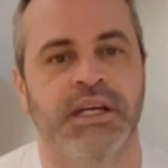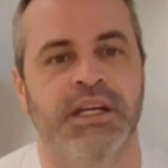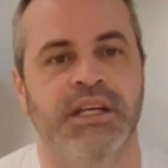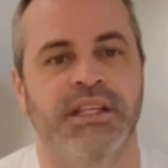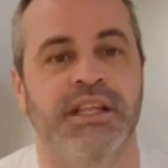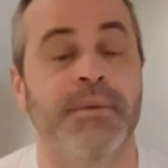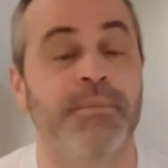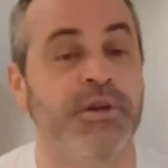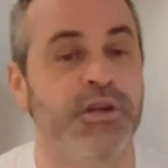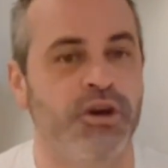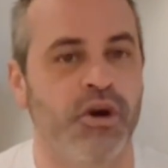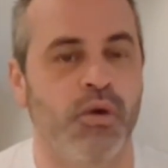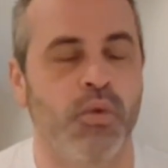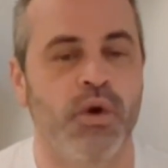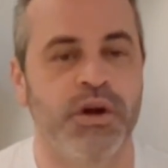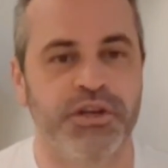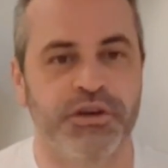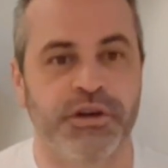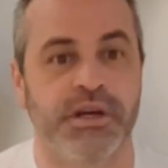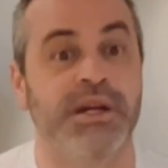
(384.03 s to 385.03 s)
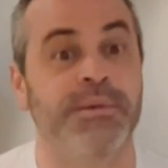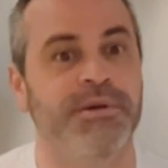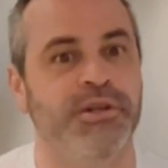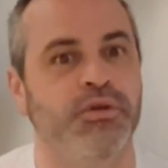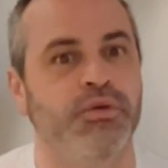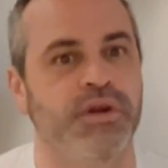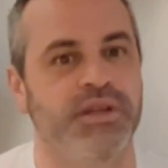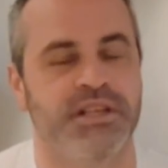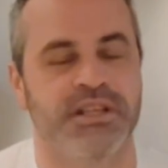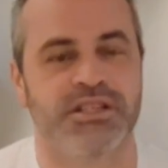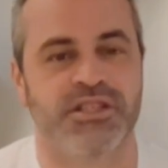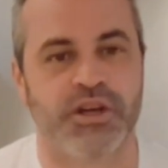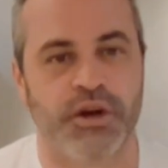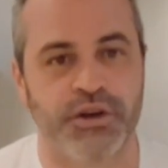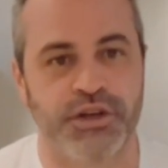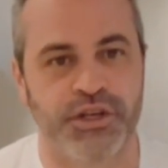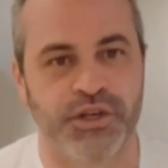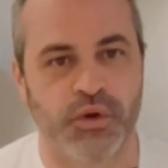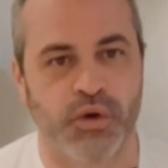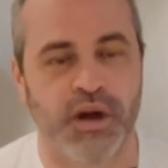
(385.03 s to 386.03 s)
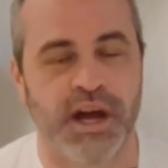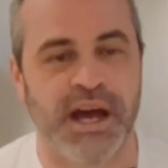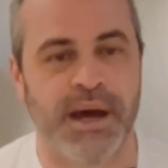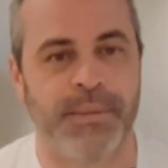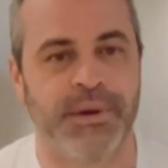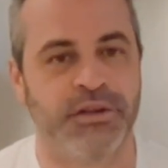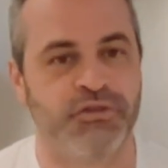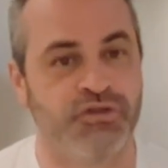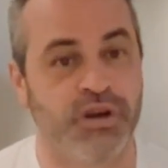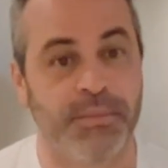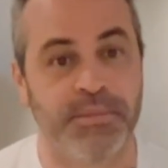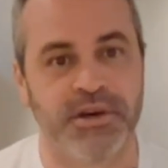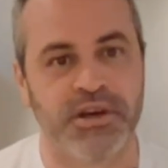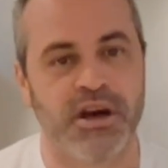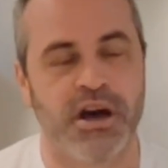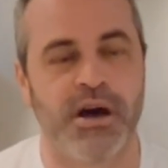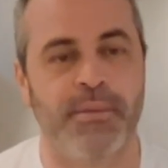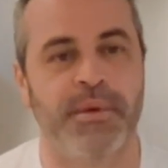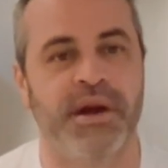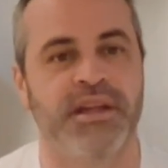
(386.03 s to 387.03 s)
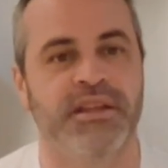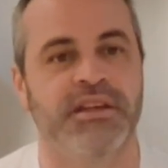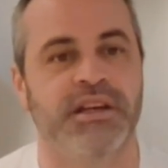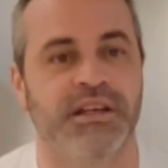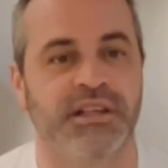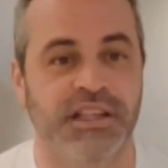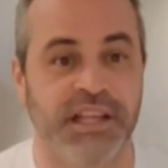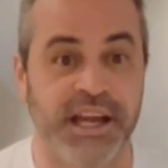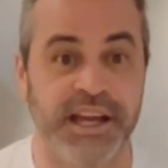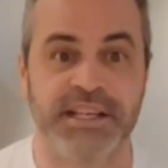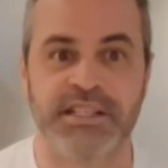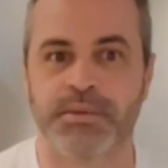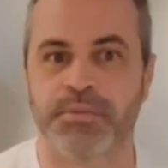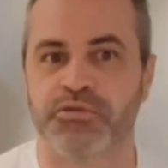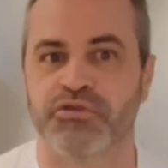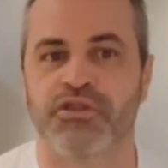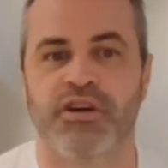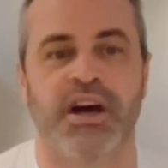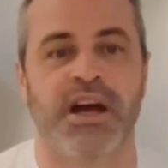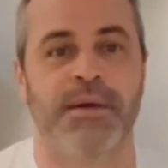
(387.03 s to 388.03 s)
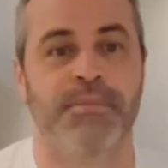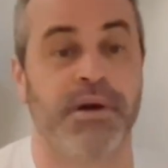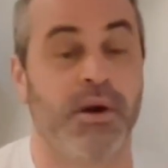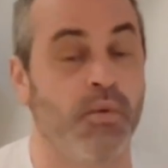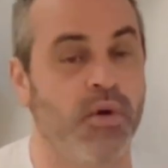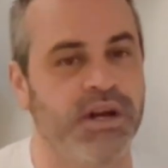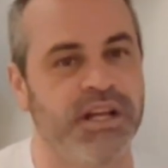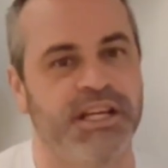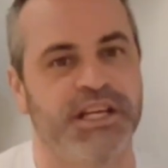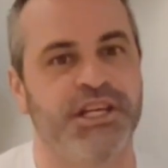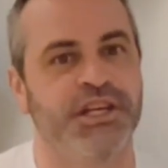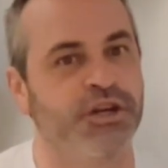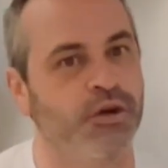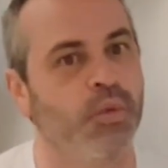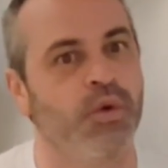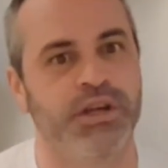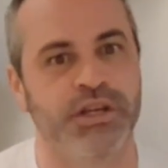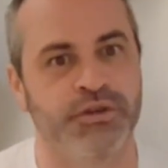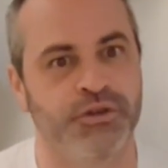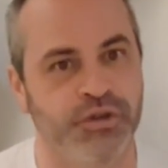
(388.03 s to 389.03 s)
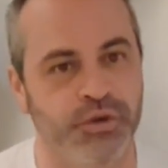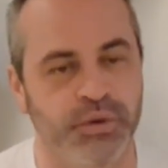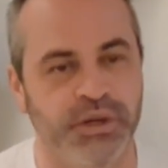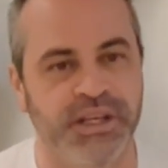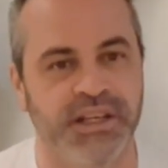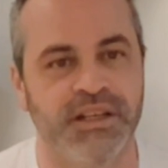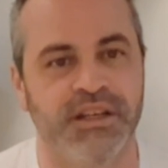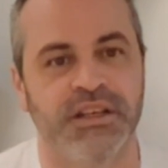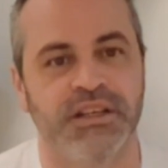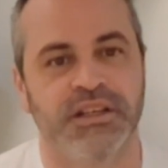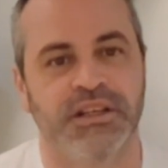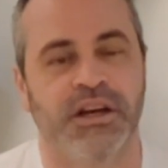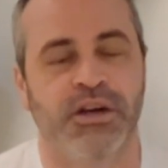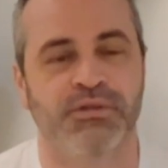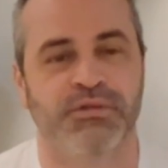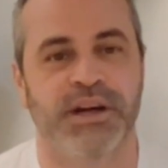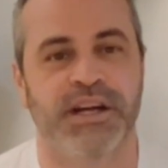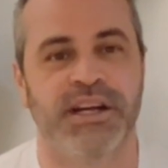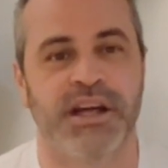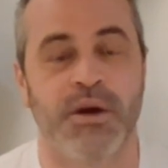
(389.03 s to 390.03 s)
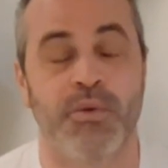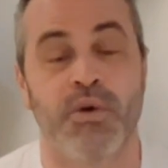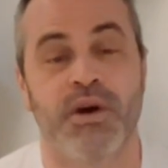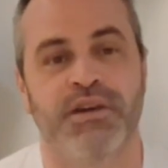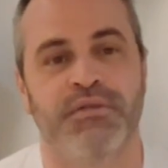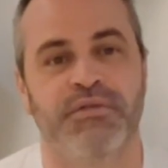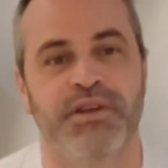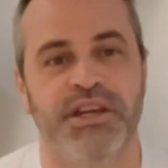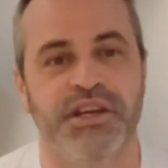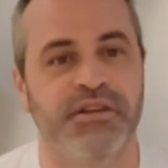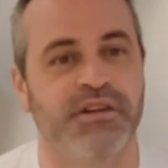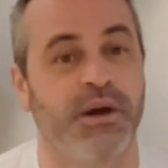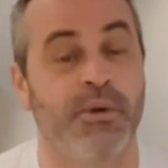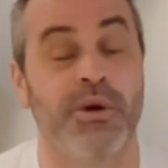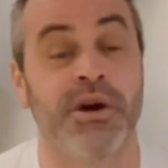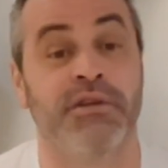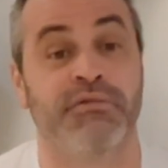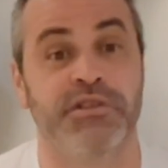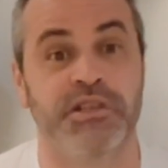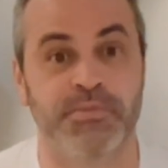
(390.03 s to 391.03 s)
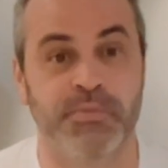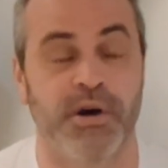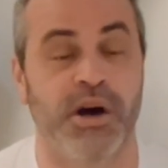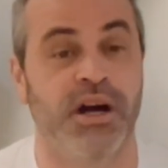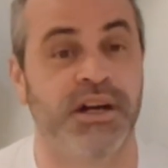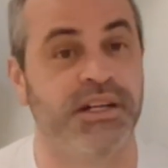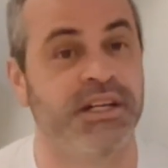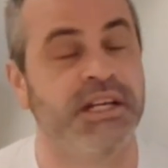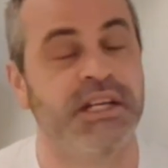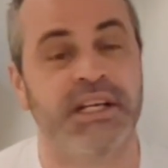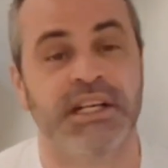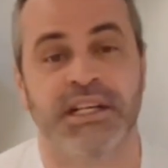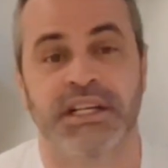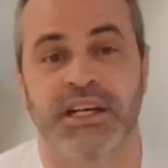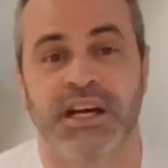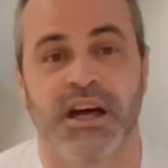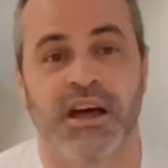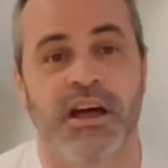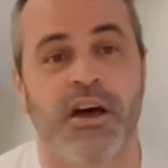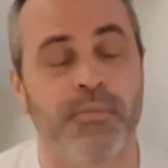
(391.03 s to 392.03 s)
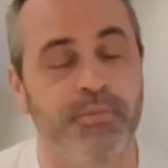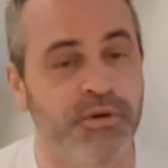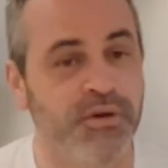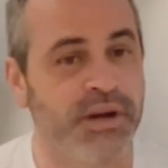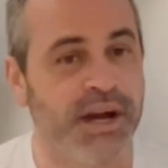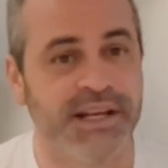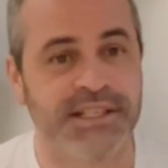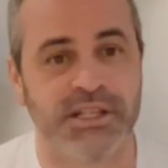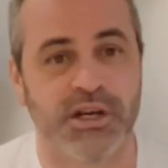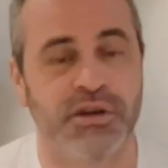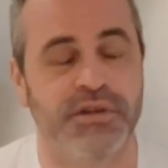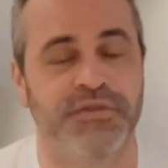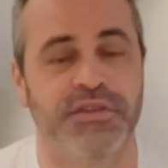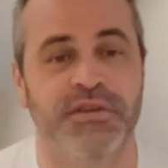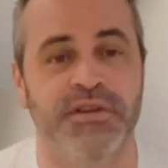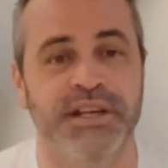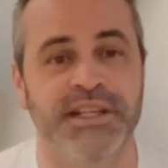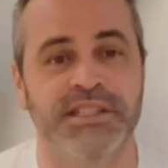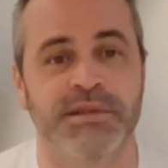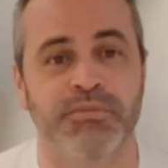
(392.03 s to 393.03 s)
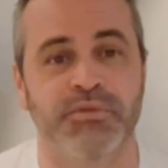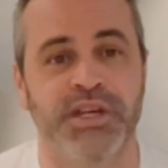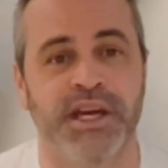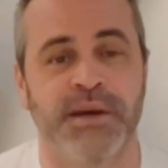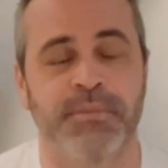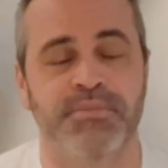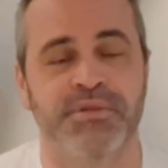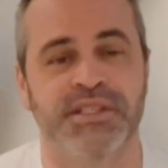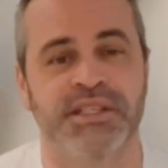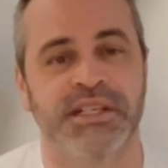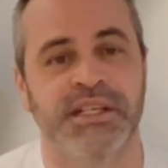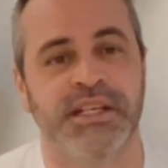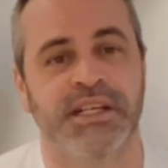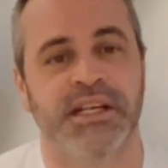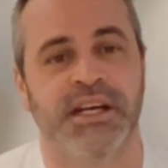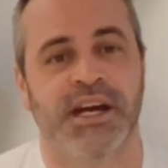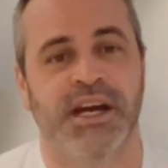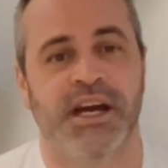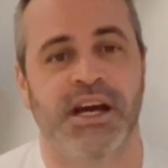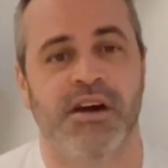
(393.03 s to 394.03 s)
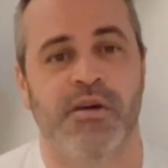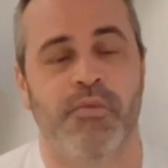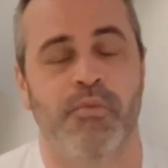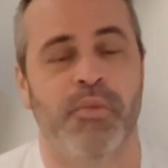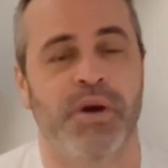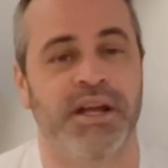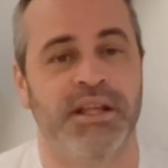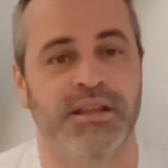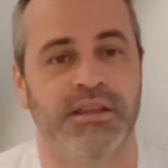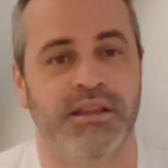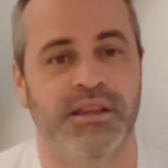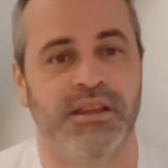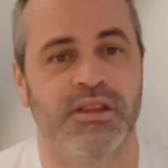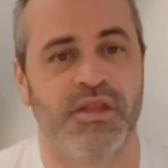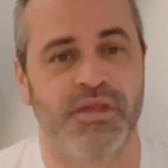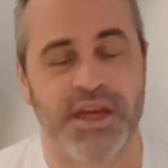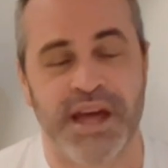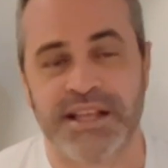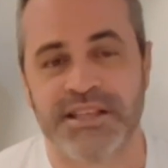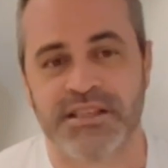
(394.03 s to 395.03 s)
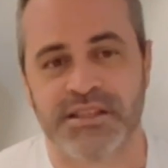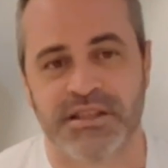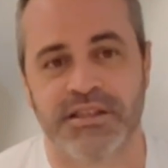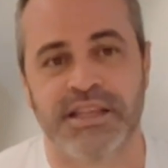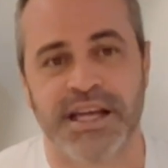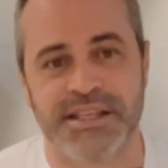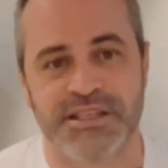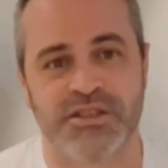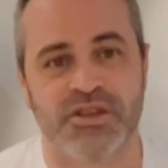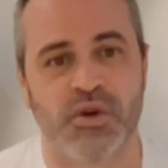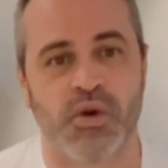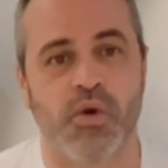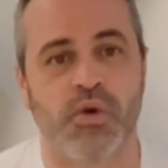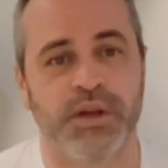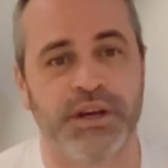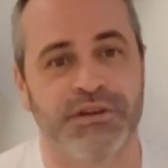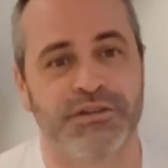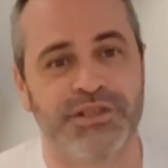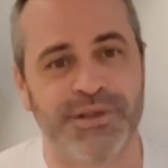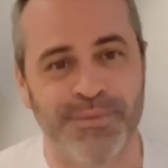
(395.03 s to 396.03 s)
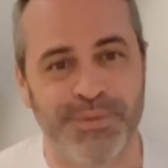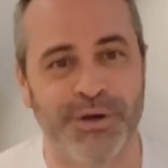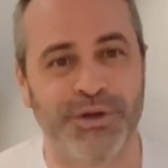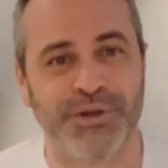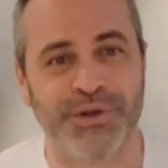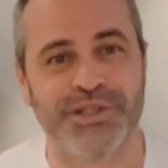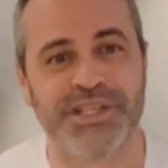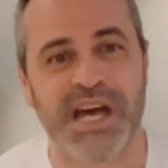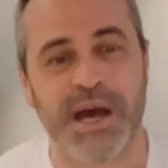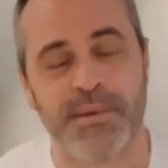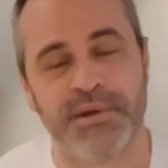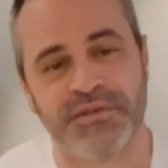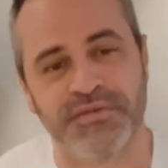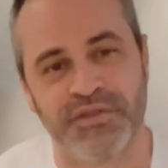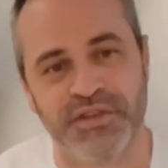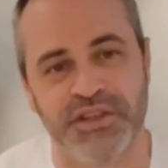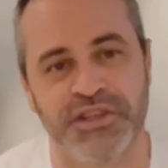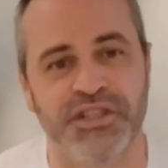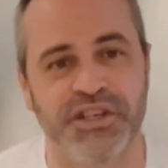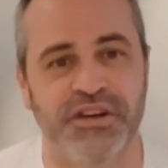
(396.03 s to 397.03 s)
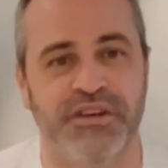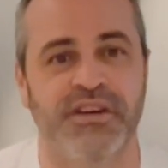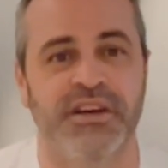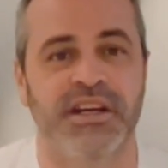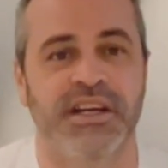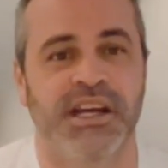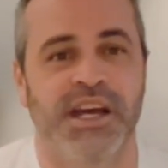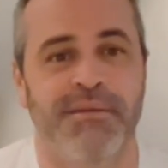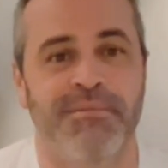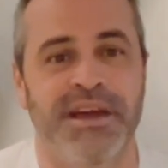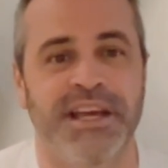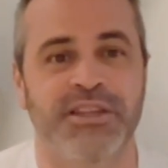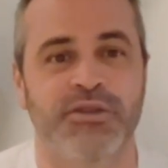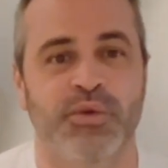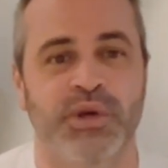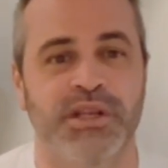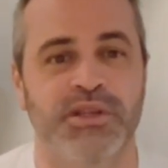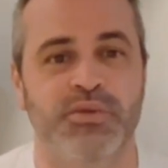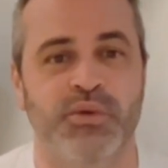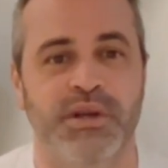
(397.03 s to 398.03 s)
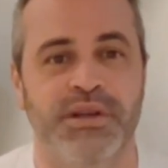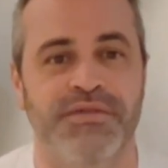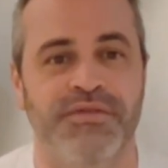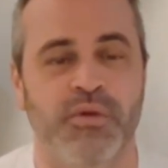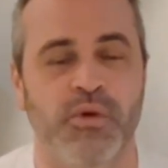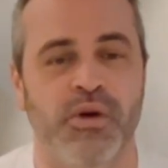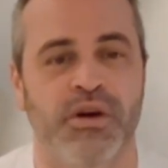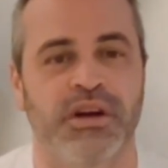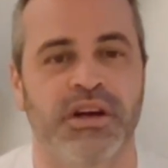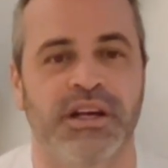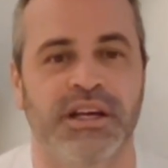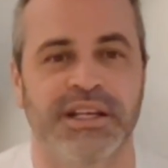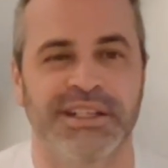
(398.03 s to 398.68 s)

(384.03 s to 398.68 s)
Let me know what you're going to be doing to start your habit. Drop a comment, like, subscribe. I want to hear what you're doing. All right? I want to hear and I want to respond. I'll help you guys out if you need some tips. But that's the goal here, is to build those habits for this year and make 2024